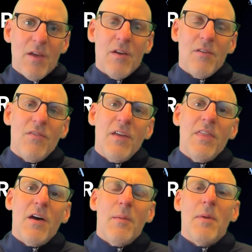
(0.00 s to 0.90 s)
Fifth
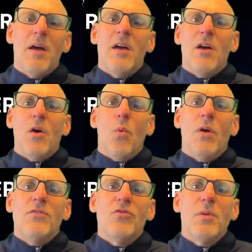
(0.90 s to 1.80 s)
up,
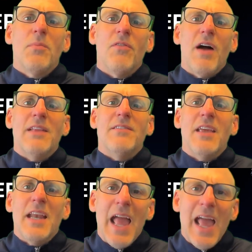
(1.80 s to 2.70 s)
OneStream provides
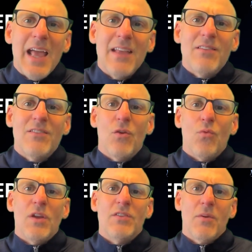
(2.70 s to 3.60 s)
enhanced
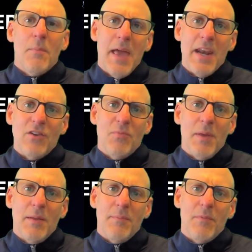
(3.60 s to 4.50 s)
risk
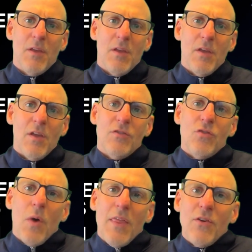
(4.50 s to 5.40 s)
management.
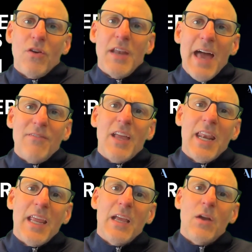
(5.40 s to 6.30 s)
So whether you're
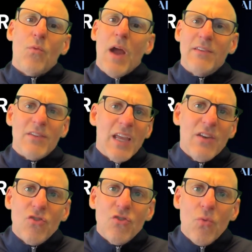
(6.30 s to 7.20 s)
navigating rising
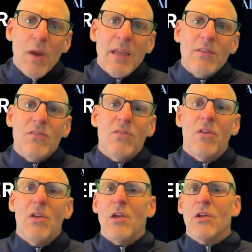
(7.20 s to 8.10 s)
interest rates,
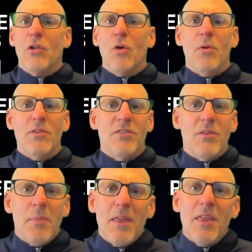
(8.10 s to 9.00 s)
global
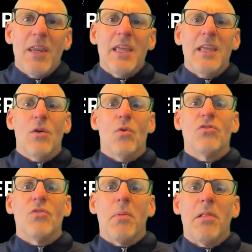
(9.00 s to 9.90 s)
instability, or
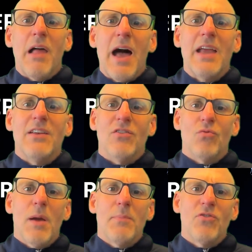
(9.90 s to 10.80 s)
supply
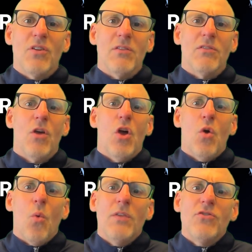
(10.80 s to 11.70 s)
disruptions,
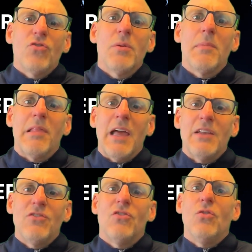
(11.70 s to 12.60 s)
OneStream
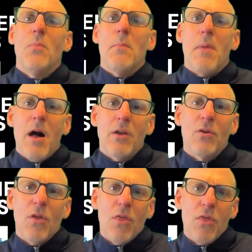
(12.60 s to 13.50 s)
lets you
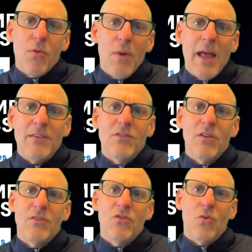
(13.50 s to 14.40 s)
model threats
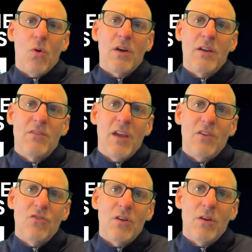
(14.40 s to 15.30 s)
to your
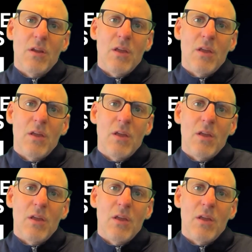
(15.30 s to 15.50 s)
organization